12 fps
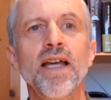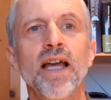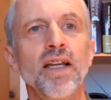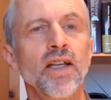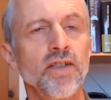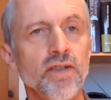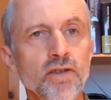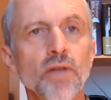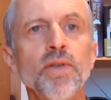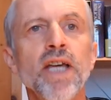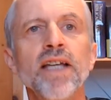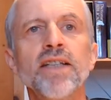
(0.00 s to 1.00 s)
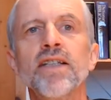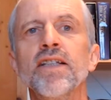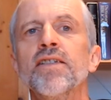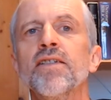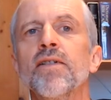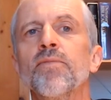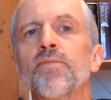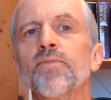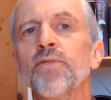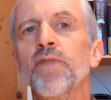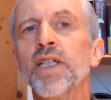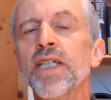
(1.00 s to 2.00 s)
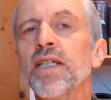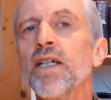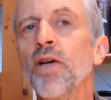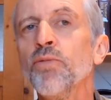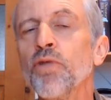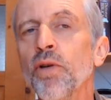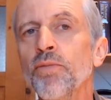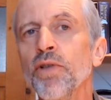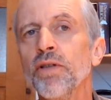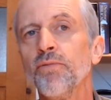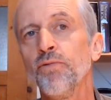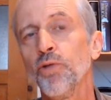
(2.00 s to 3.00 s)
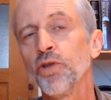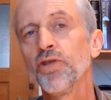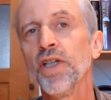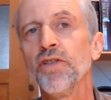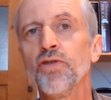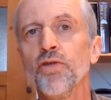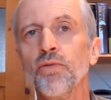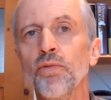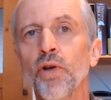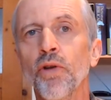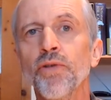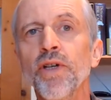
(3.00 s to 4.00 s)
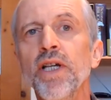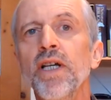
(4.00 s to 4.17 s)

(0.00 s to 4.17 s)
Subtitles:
And then in some cases, the key comes from the first century world.